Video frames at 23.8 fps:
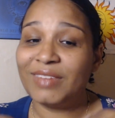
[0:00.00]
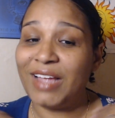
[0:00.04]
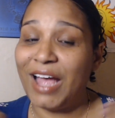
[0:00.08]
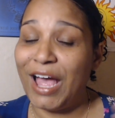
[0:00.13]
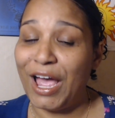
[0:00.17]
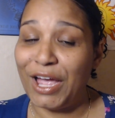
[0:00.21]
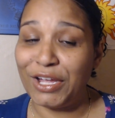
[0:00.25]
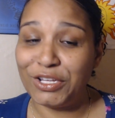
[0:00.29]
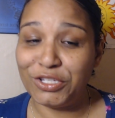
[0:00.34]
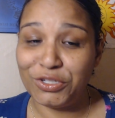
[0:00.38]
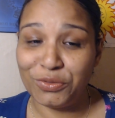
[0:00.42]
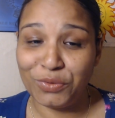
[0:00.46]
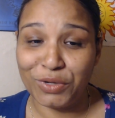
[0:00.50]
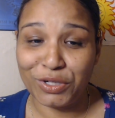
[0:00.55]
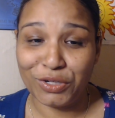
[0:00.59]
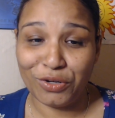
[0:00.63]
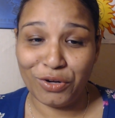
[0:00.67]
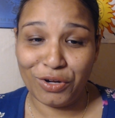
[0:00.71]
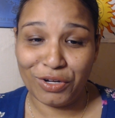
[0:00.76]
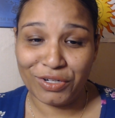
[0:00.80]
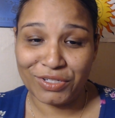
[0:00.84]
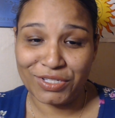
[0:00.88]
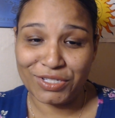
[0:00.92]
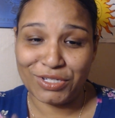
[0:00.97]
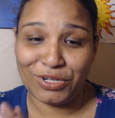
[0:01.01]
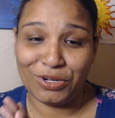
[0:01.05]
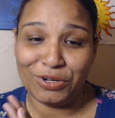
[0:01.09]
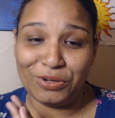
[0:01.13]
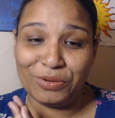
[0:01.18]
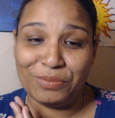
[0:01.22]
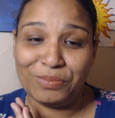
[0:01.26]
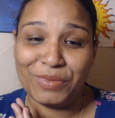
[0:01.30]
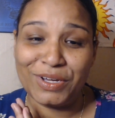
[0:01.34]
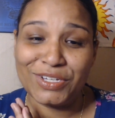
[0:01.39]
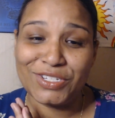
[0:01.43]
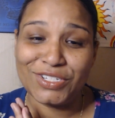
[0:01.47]
I do it also.
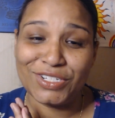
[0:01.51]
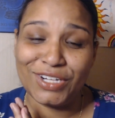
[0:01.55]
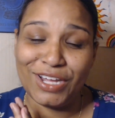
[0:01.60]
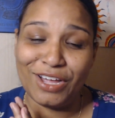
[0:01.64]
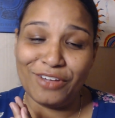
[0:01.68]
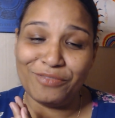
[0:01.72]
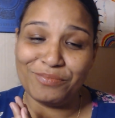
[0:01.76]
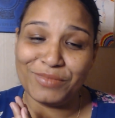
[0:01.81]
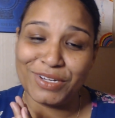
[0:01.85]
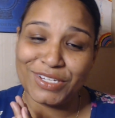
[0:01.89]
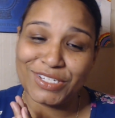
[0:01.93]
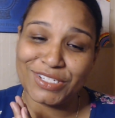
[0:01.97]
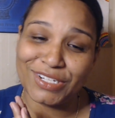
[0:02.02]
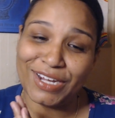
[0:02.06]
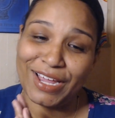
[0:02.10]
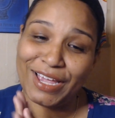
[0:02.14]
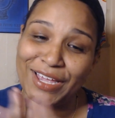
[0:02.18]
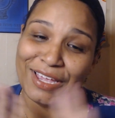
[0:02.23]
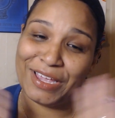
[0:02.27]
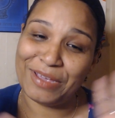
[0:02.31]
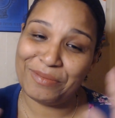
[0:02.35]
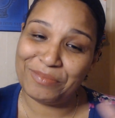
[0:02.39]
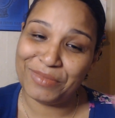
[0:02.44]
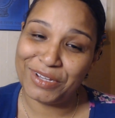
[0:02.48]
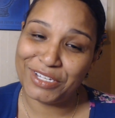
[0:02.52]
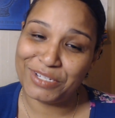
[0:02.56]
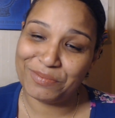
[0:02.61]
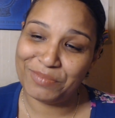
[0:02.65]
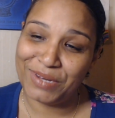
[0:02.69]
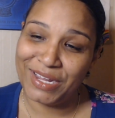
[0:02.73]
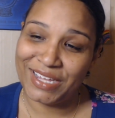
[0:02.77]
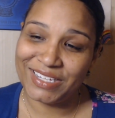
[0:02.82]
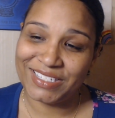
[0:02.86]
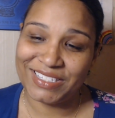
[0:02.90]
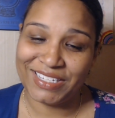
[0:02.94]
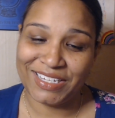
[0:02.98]
Much love, much light, and much
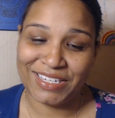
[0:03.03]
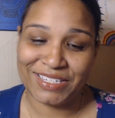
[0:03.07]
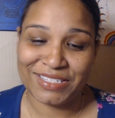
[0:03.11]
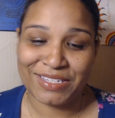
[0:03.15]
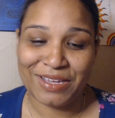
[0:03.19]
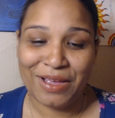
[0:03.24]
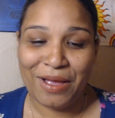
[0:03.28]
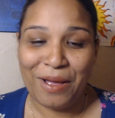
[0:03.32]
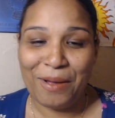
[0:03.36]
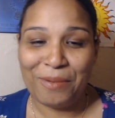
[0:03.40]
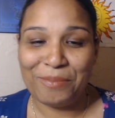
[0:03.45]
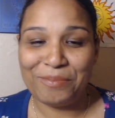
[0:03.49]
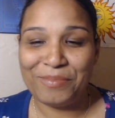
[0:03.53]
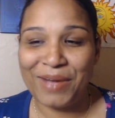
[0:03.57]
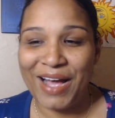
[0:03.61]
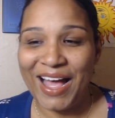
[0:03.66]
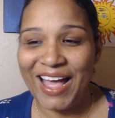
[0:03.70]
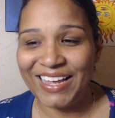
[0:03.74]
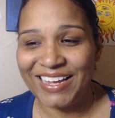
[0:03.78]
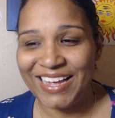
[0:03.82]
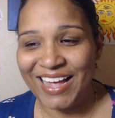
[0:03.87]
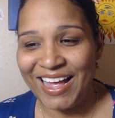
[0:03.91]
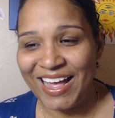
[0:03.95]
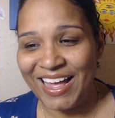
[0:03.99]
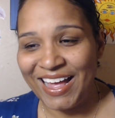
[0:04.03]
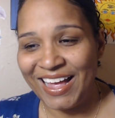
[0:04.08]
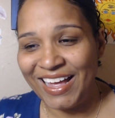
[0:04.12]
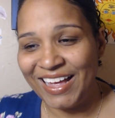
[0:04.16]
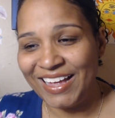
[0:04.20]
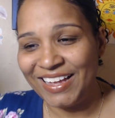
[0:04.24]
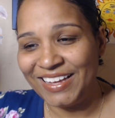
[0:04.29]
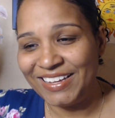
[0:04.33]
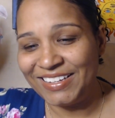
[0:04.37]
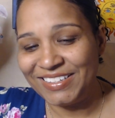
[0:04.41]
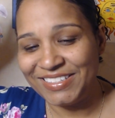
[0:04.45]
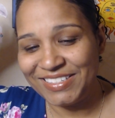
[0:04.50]
blessings. Bye,
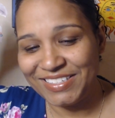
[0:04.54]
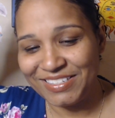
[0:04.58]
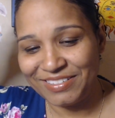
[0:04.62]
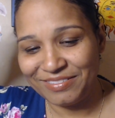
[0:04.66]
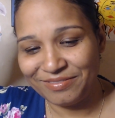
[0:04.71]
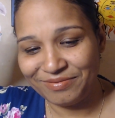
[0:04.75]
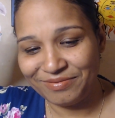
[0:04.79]
guys.